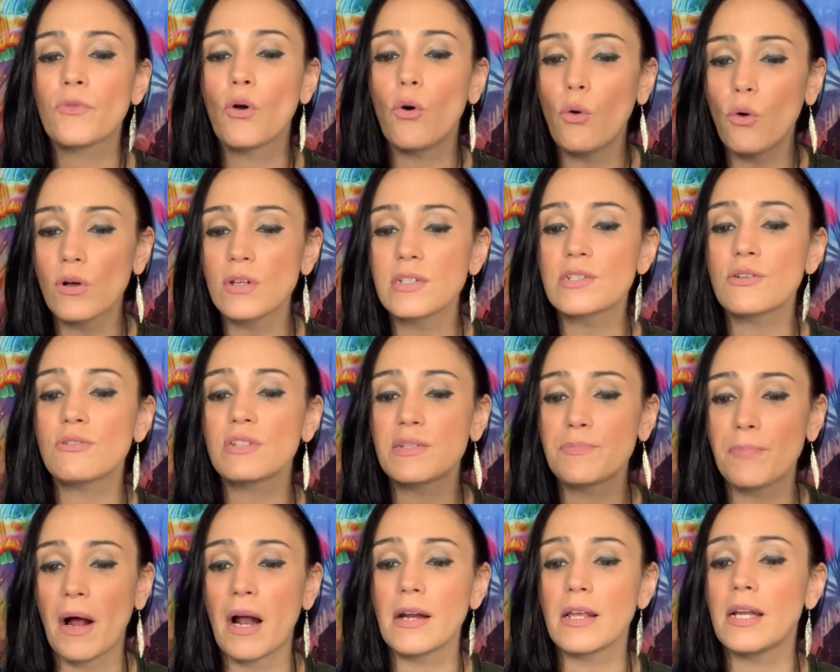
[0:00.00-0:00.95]
also
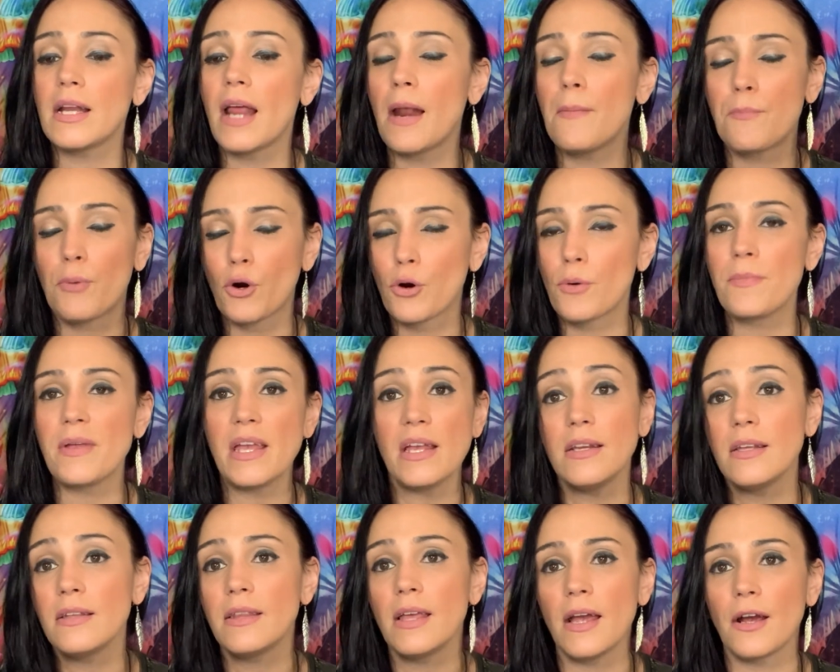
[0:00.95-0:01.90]
spotted and
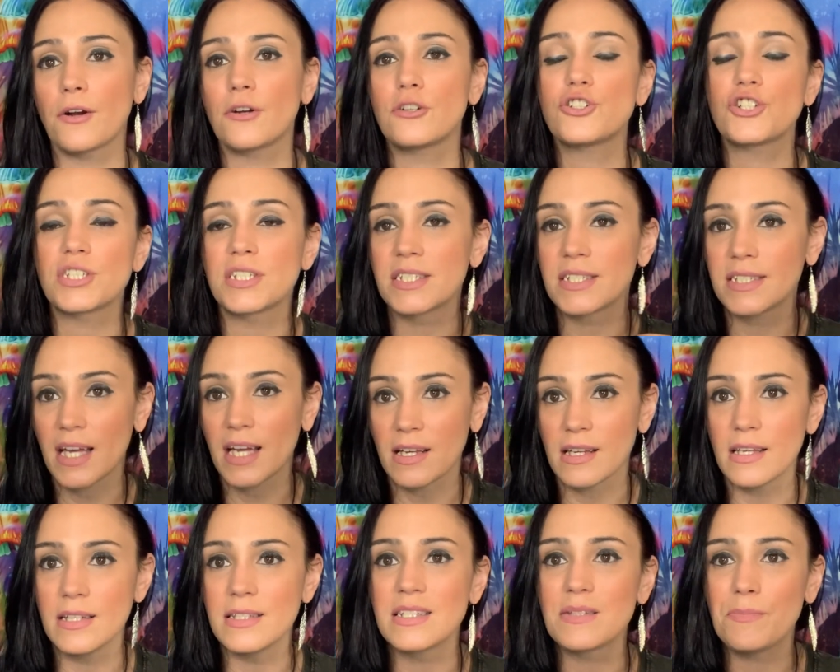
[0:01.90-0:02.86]
permeating the air just
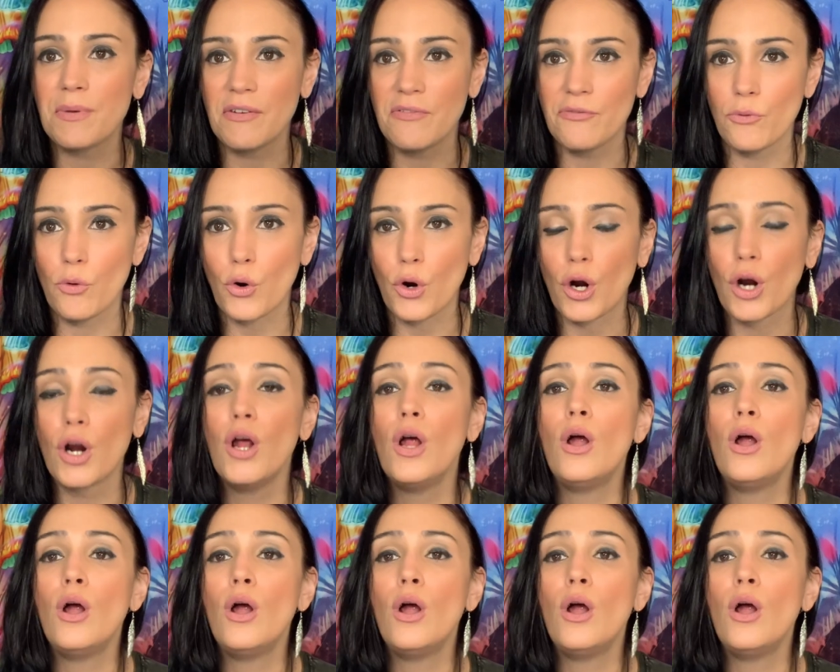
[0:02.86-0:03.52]
seconds before.